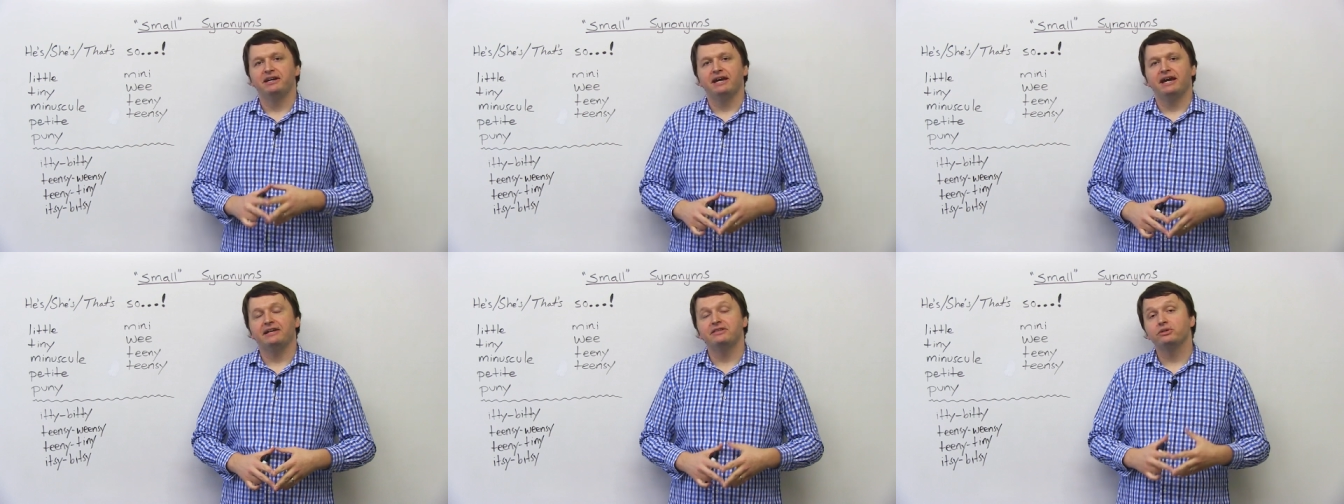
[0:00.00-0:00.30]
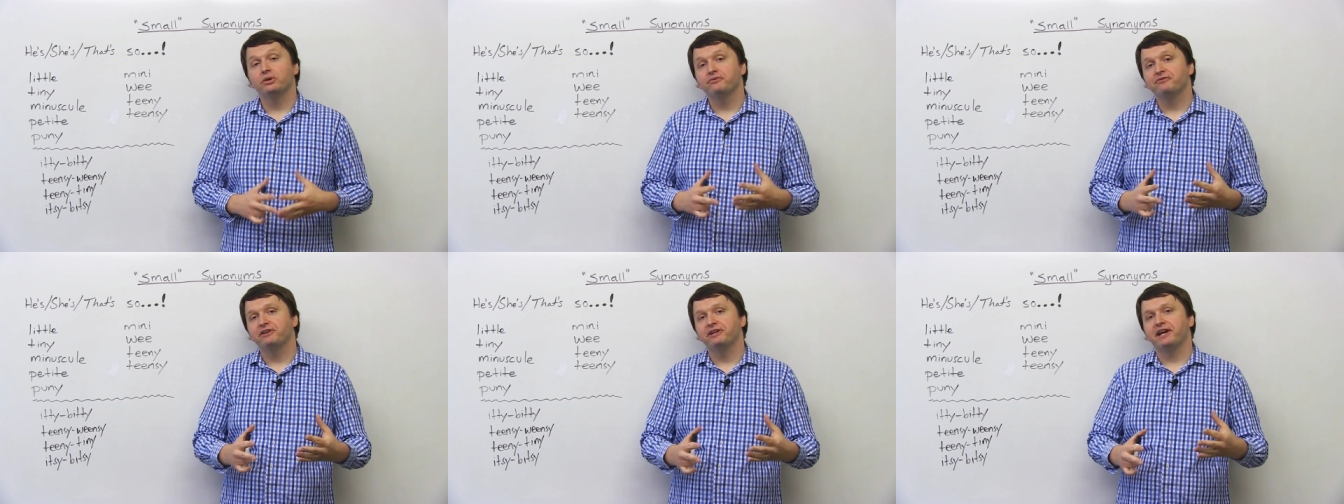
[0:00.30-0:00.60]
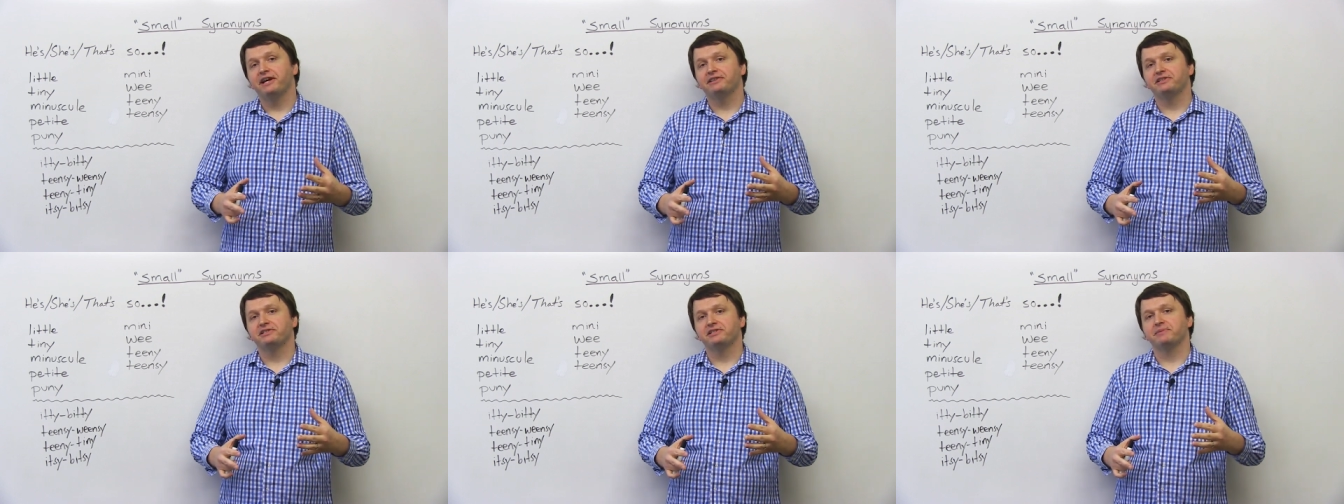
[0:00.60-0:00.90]
and don't
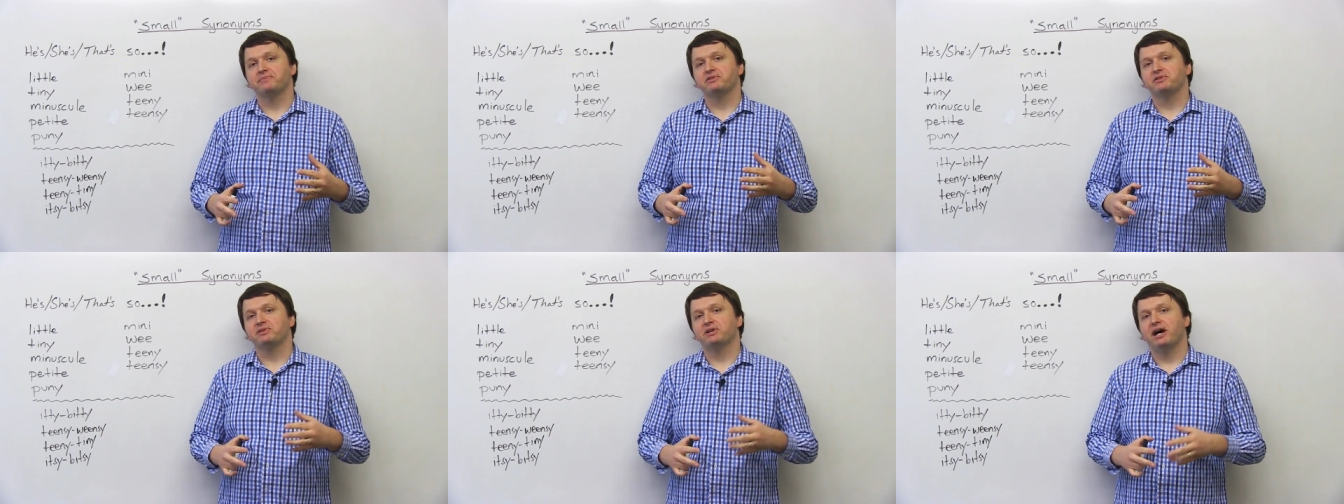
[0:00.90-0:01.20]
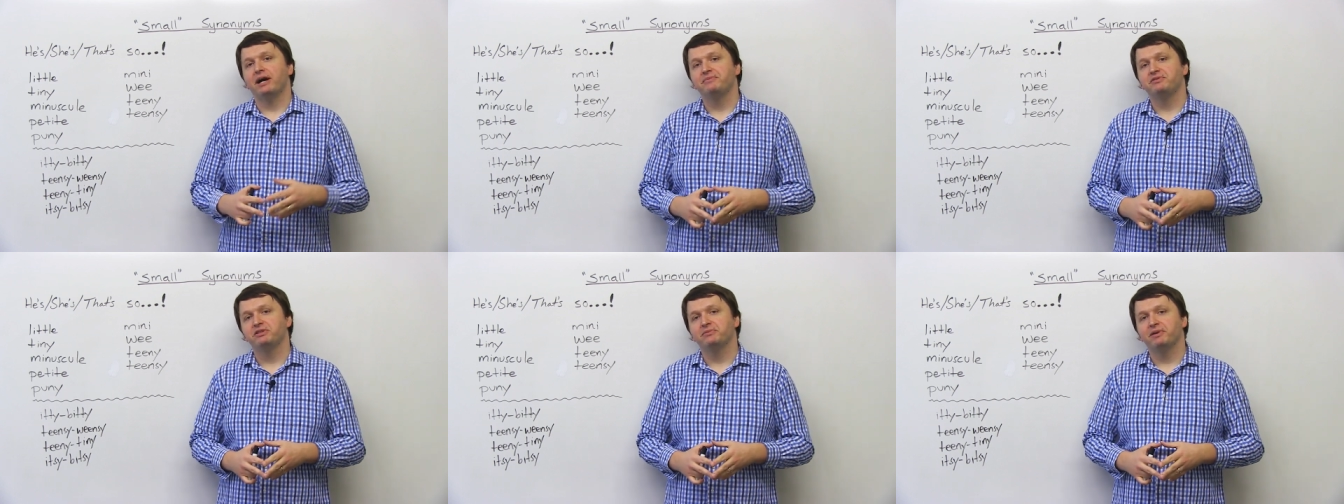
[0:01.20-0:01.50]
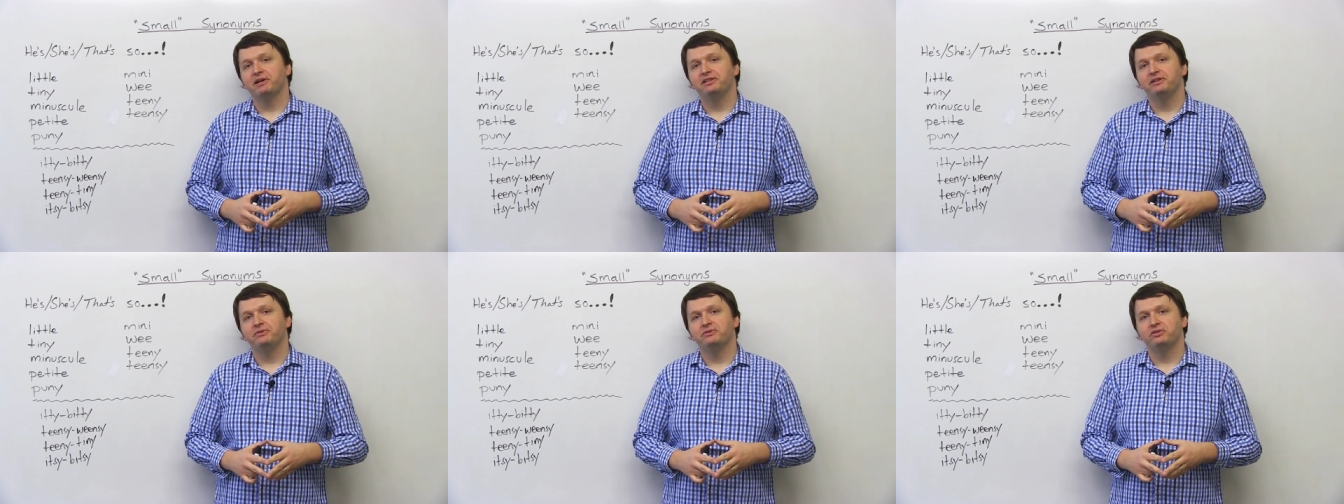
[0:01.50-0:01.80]
forget to subscribe to
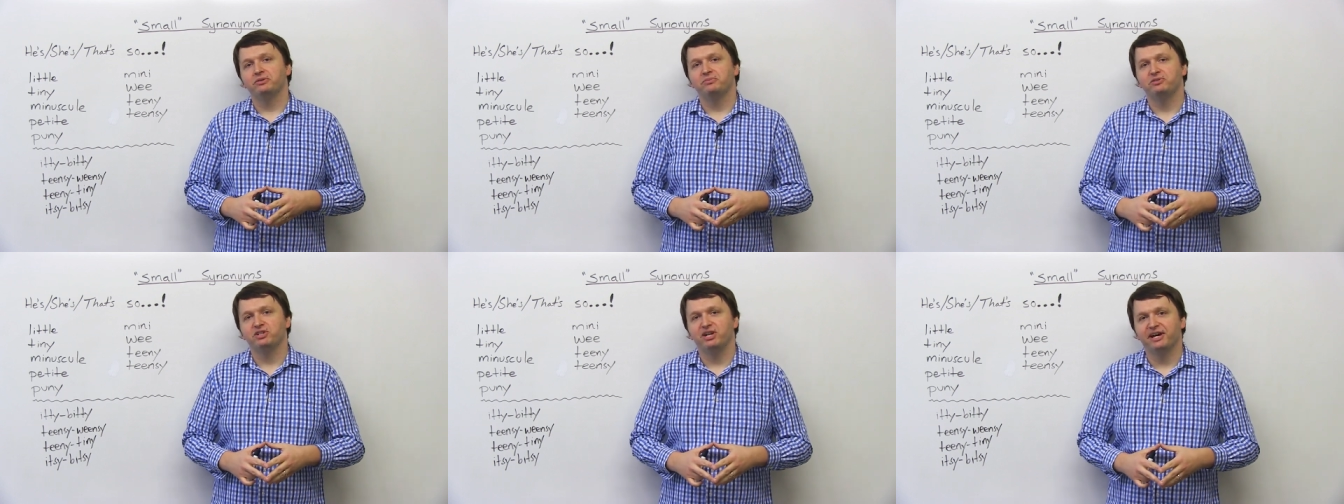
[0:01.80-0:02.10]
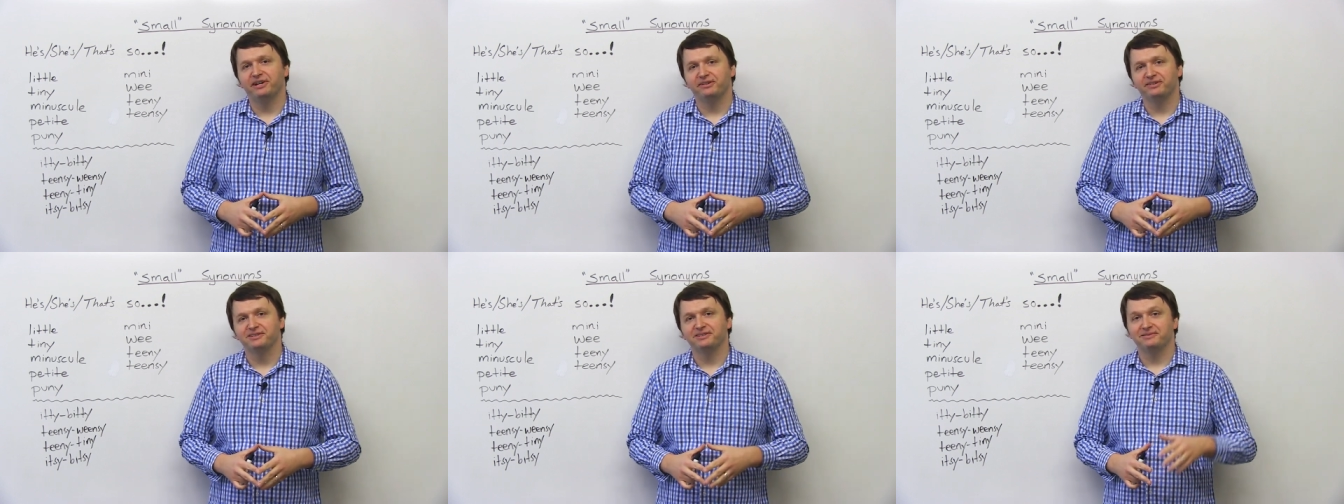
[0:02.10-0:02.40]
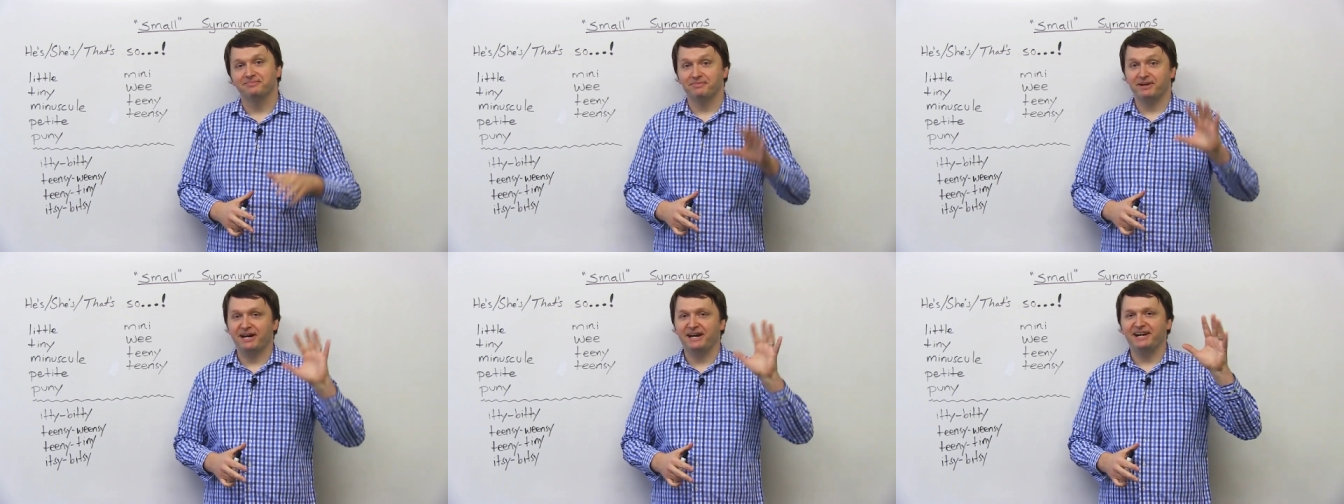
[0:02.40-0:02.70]
my YouTube channel.
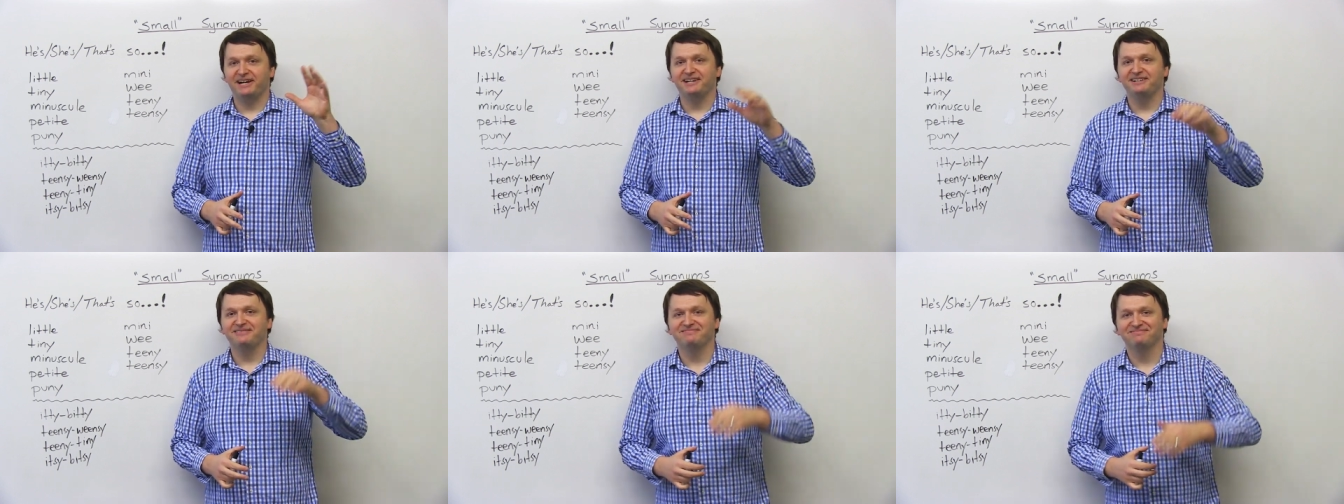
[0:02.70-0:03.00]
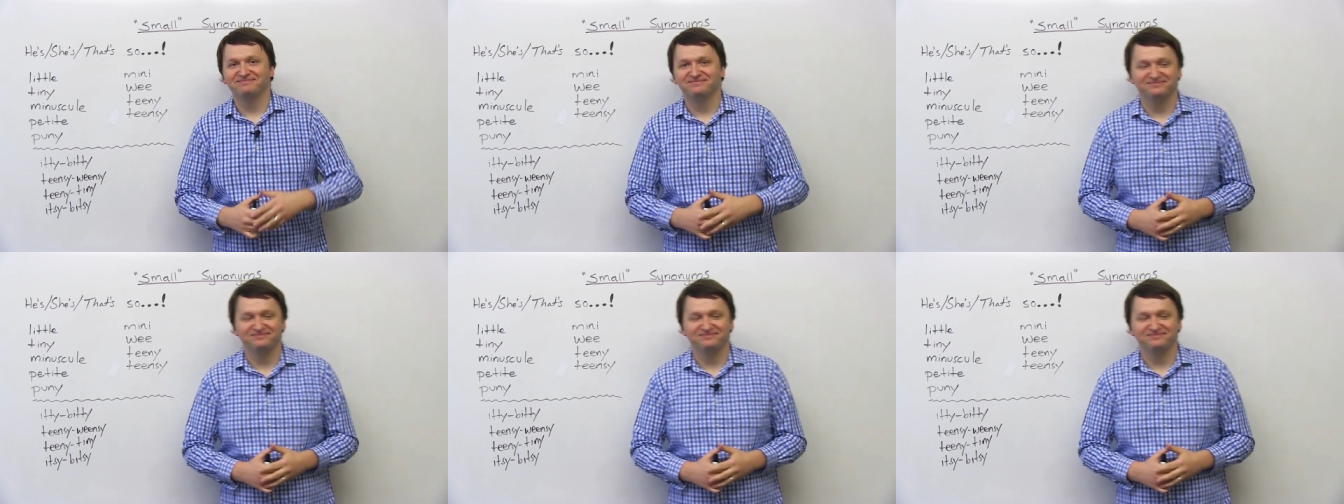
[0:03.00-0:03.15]
Bye!